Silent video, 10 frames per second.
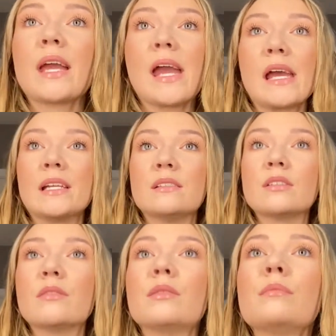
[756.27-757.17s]
and it's
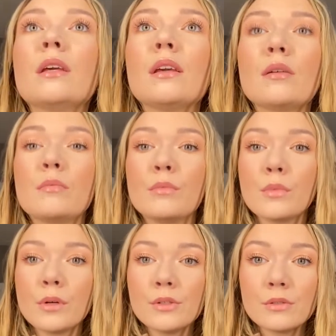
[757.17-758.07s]
giving me
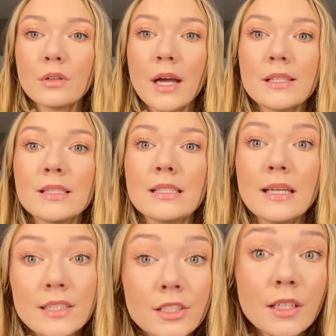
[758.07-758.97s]

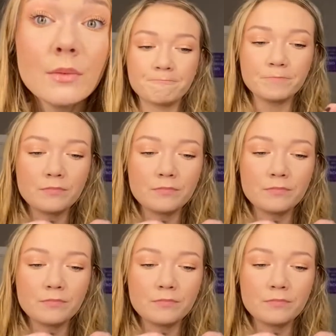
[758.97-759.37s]
moisturization.